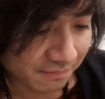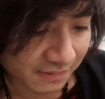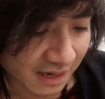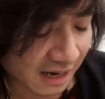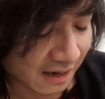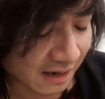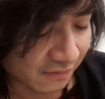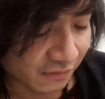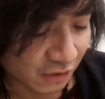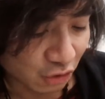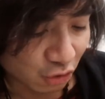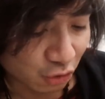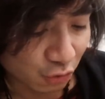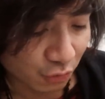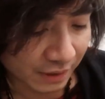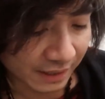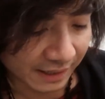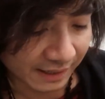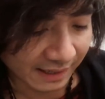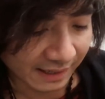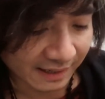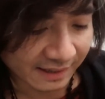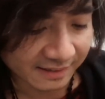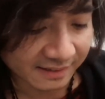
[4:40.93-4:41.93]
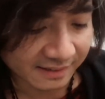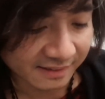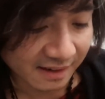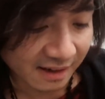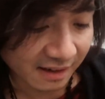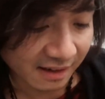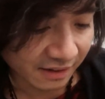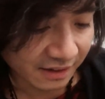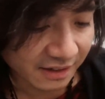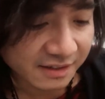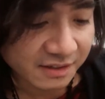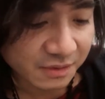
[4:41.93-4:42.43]
kind of intriguing.
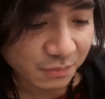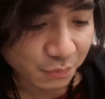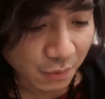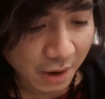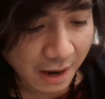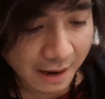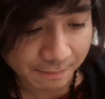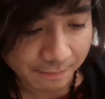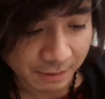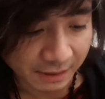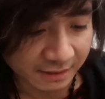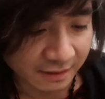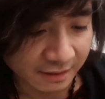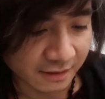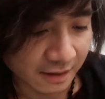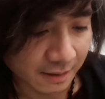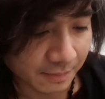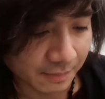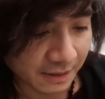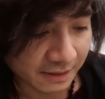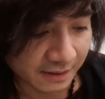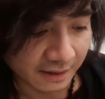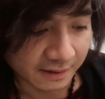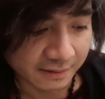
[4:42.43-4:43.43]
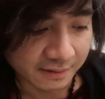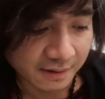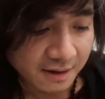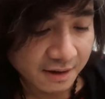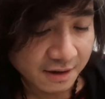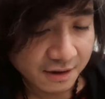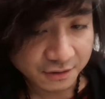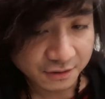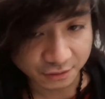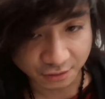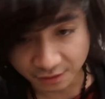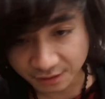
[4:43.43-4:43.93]
At least when I picked it up, I did.
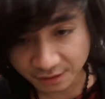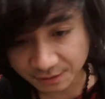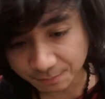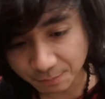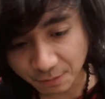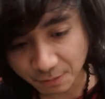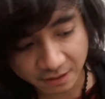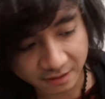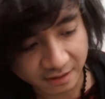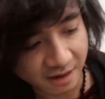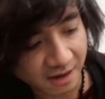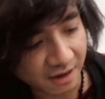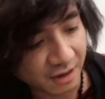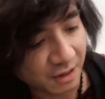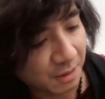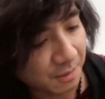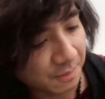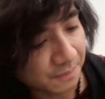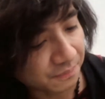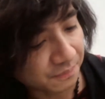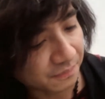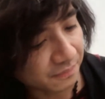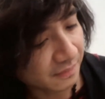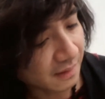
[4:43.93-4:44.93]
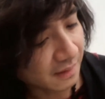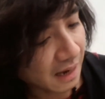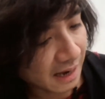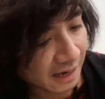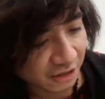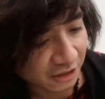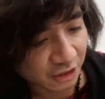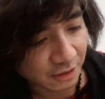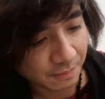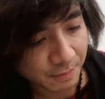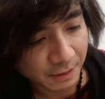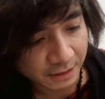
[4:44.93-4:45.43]
So this book, I
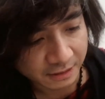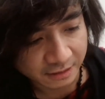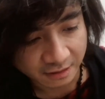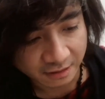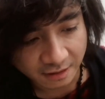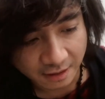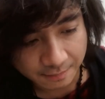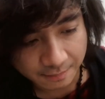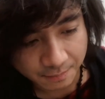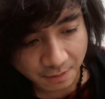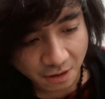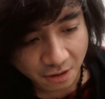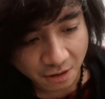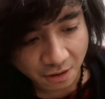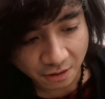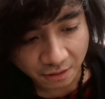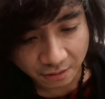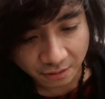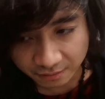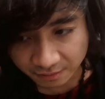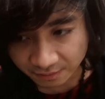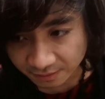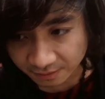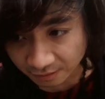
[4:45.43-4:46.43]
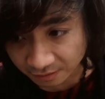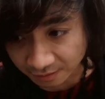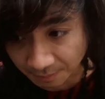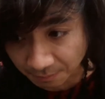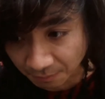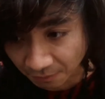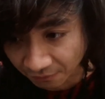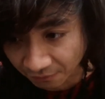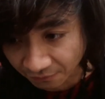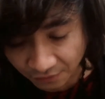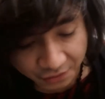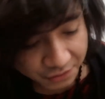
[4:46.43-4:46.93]
actually picked it up on
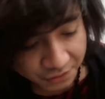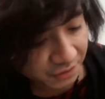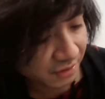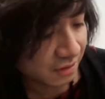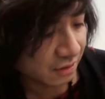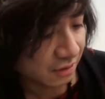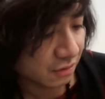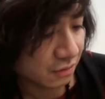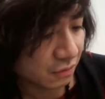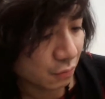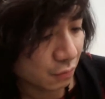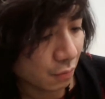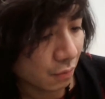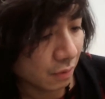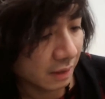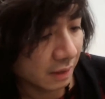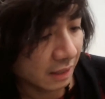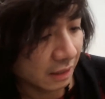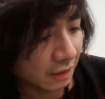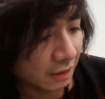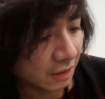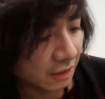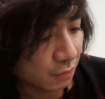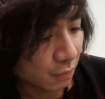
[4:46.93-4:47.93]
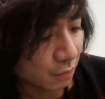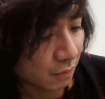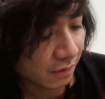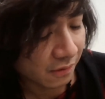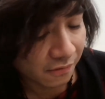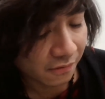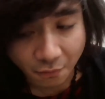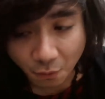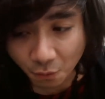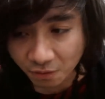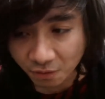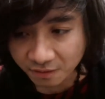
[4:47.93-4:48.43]
December 1st,
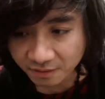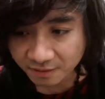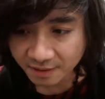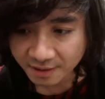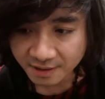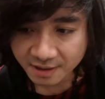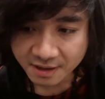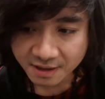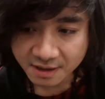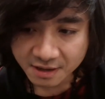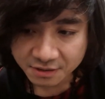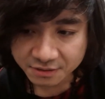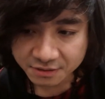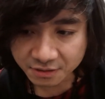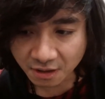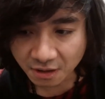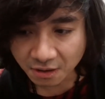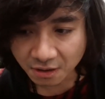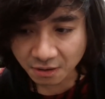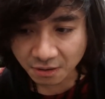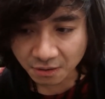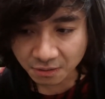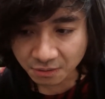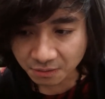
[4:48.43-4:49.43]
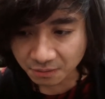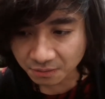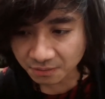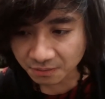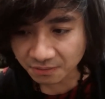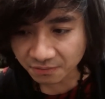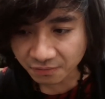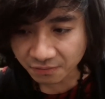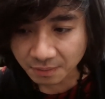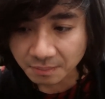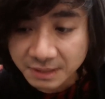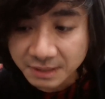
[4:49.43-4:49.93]
2024. So
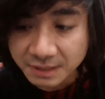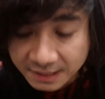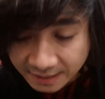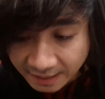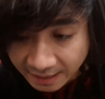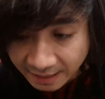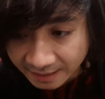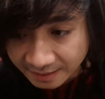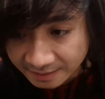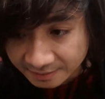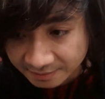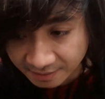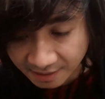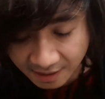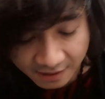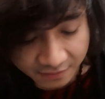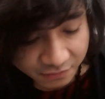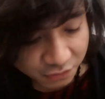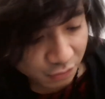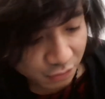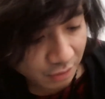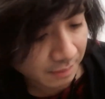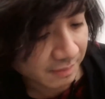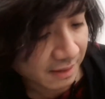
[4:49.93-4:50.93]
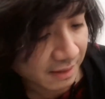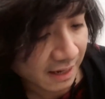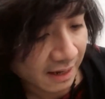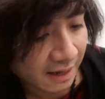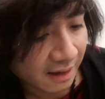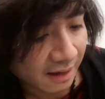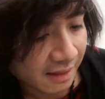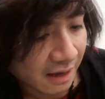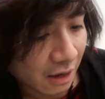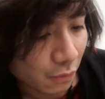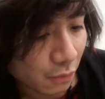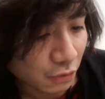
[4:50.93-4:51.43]
from today's live stream
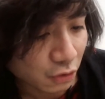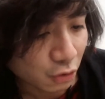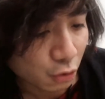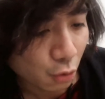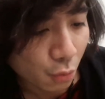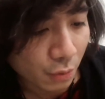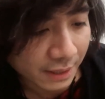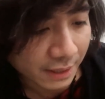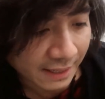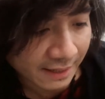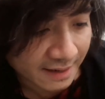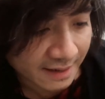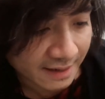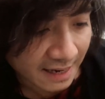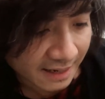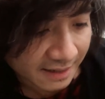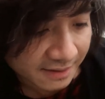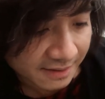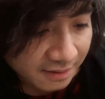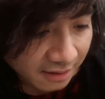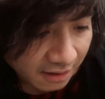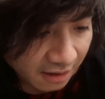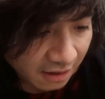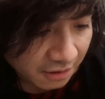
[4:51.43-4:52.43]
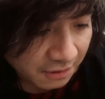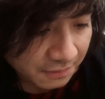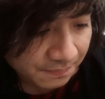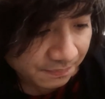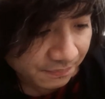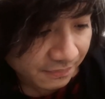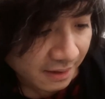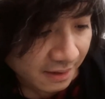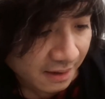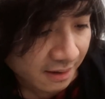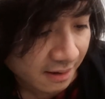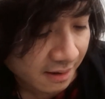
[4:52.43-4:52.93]
day, that was 20 days ago.
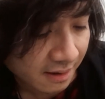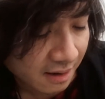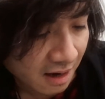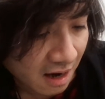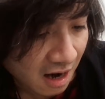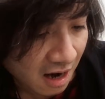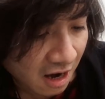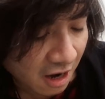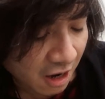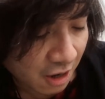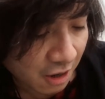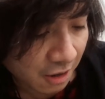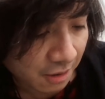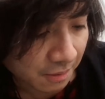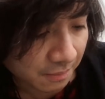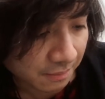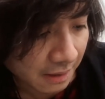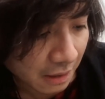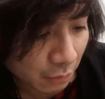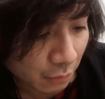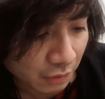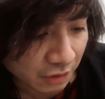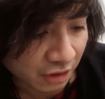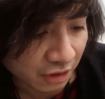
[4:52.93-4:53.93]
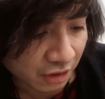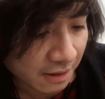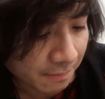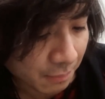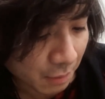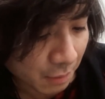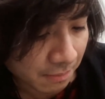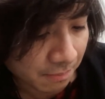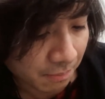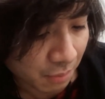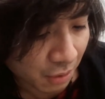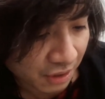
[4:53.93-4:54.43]
I went to
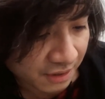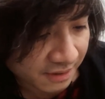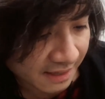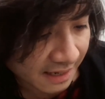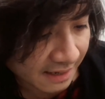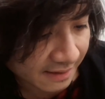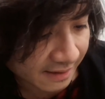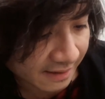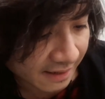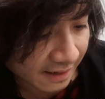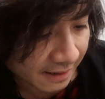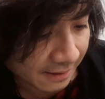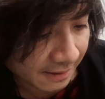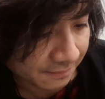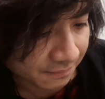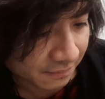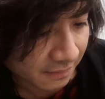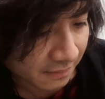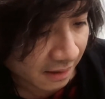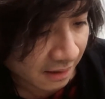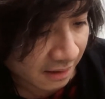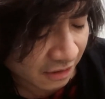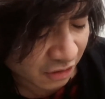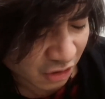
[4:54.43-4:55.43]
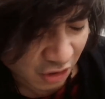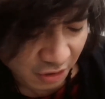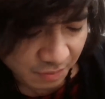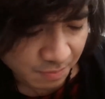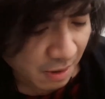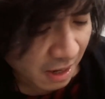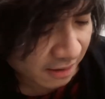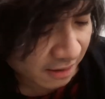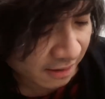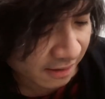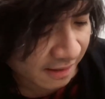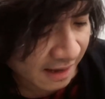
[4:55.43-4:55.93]
Kaboom Books that day and just
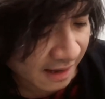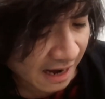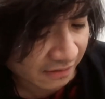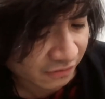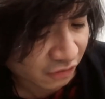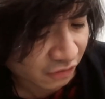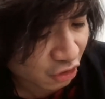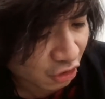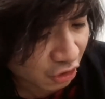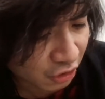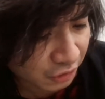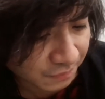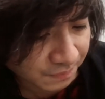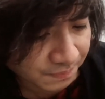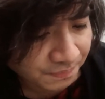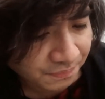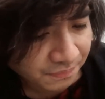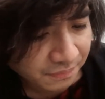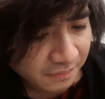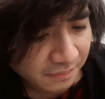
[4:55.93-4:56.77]
bought it in the afternoon.